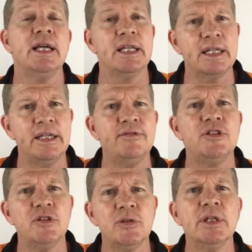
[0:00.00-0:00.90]
and it gives
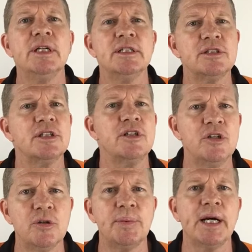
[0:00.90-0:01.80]
you a
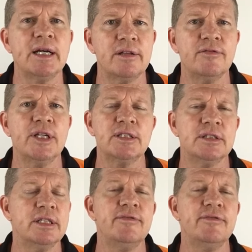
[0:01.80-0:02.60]
secure path of exit.